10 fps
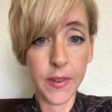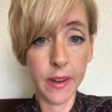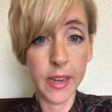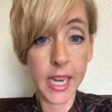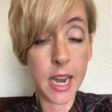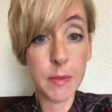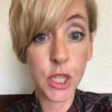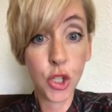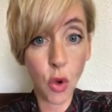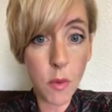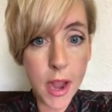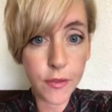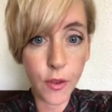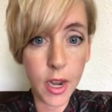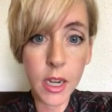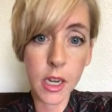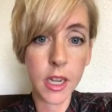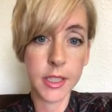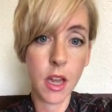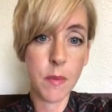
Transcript: fairy came and stole my Frank because